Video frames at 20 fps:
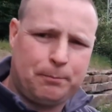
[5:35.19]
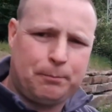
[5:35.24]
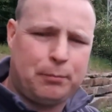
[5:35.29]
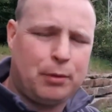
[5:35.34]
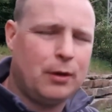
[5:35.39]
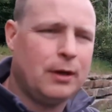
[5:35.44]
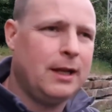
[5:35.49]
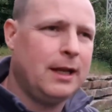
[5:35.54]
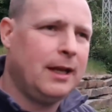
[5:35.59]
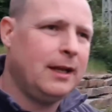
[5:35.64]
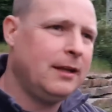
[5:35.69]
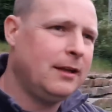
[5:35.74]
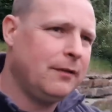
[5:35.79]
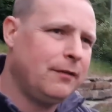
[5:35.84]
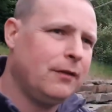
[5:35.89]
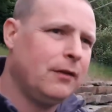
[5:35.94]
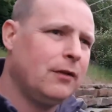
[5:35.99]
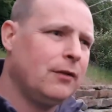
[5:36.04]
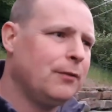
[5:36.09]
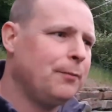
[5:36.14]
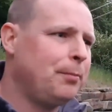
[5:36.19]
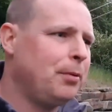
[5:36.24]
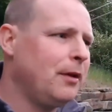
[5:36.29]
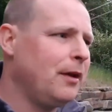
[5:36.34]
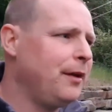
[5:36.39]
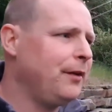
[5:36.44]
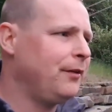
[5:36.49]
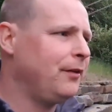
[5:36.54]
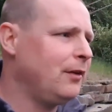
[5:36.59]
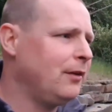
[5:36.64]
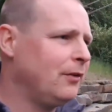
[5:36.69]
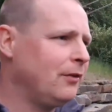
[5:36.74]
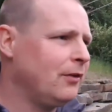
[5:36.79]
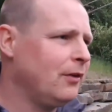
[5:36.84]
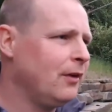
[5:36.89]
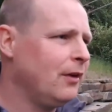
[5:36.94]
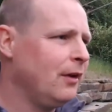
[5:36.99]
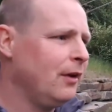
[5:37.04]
putting it in different little places.